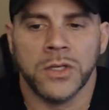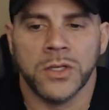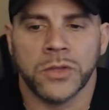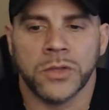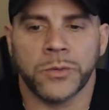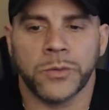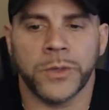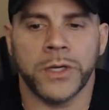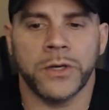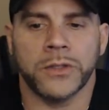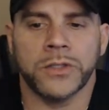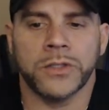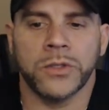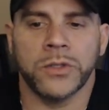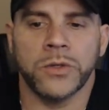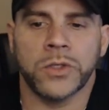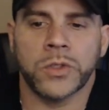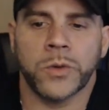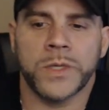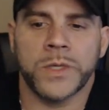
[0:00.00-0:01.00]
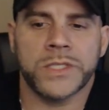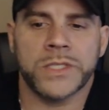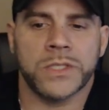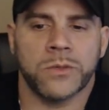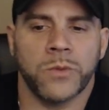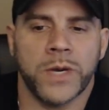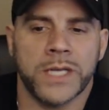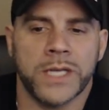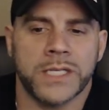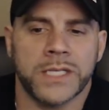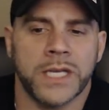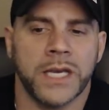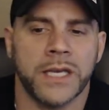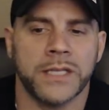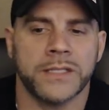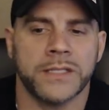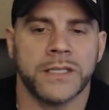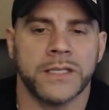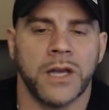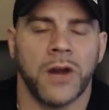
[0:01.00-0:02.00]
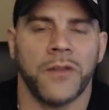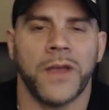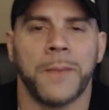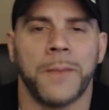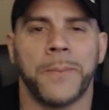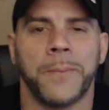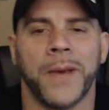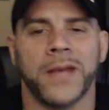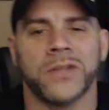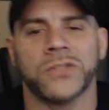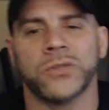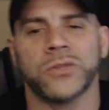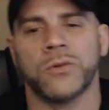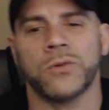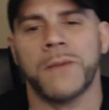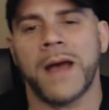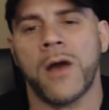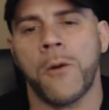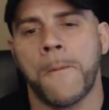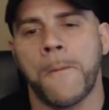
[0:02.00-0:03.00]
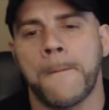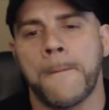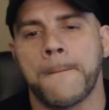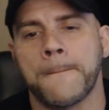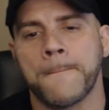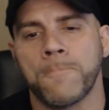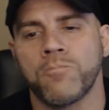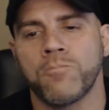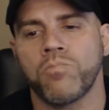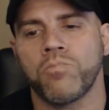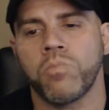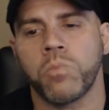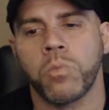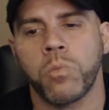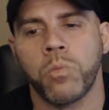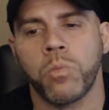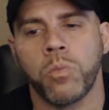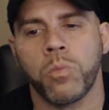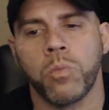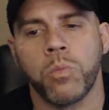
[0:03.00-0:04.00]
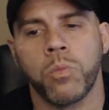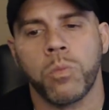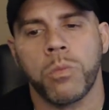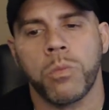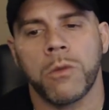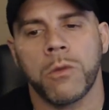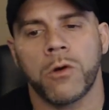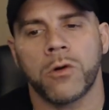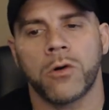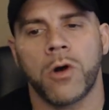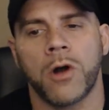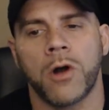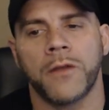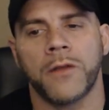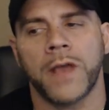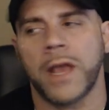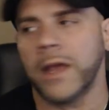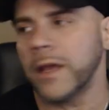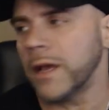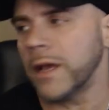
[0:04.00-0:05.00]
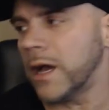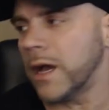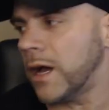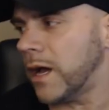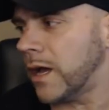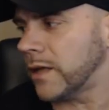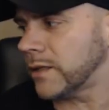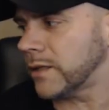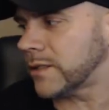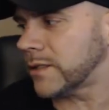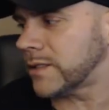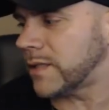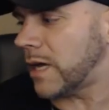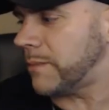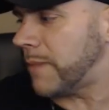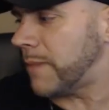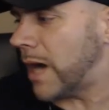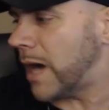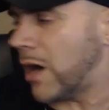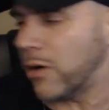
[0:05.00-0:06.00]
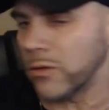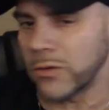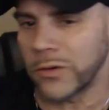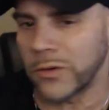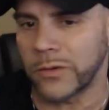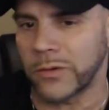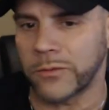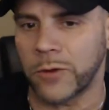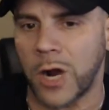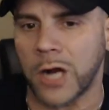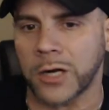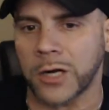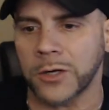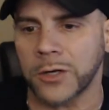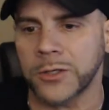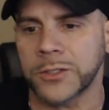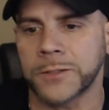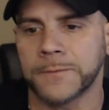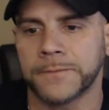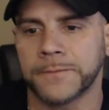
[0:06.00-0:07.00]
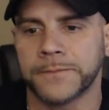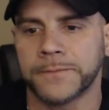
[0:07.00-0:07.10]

302 twisted wedge heads. Are they pedestal mount or are they uh, stud mount rockers?